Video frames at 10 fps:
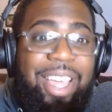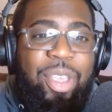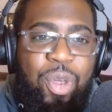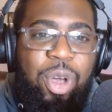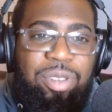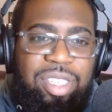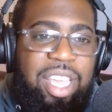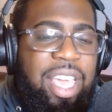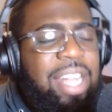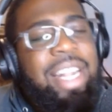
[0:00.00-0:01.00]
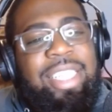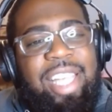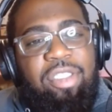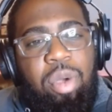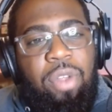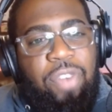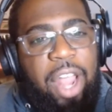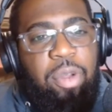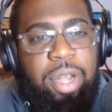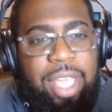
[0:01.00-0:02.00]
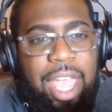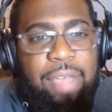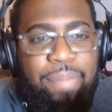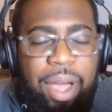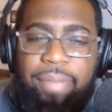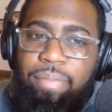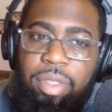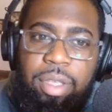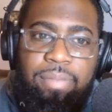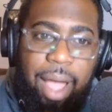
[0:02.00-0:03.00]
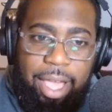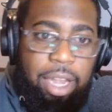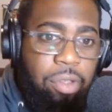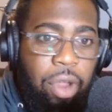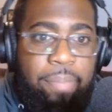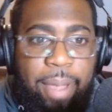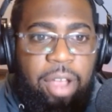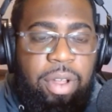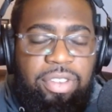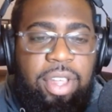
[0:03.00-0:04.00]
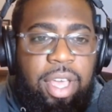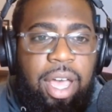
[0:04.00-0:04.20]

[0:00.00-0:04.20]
You're going to see. Not saying they're going to fight during the game, but you might get a little embarrassed.